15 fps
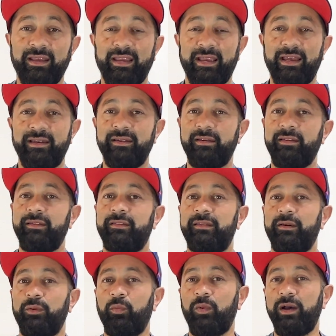And
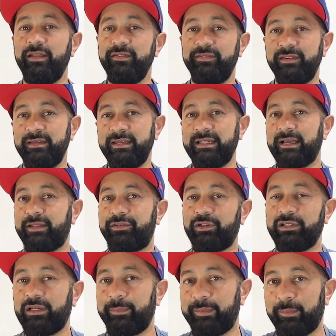the ones in Niigata are a
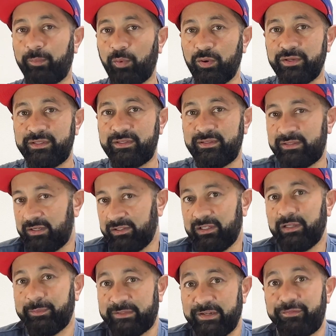little bit more, they're a
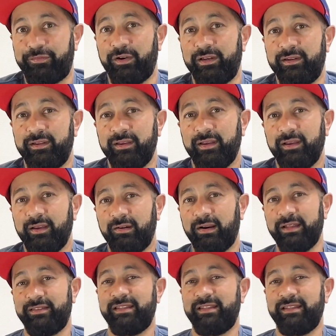little different, right?